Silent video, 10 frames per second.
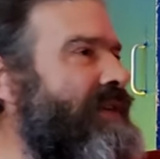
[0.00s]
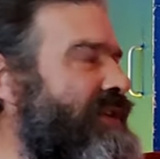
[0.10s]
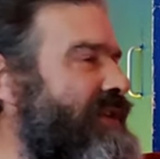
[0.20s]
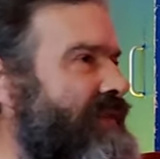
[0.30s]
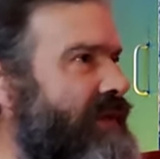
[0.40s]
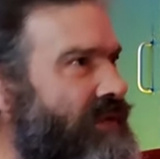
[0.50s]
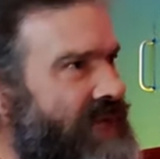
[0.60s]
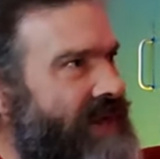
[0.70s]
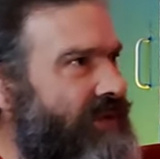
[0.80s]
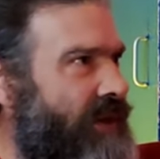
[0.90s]
and Steve goes
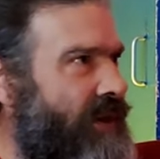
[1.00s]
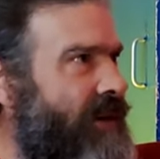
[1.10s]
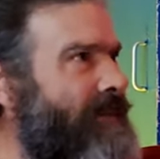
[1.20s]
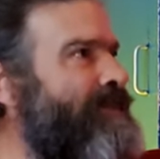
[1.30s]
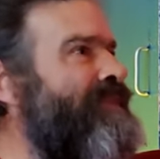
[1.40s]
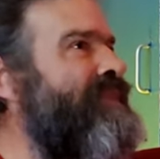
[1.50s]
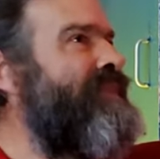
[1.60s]
after her, That's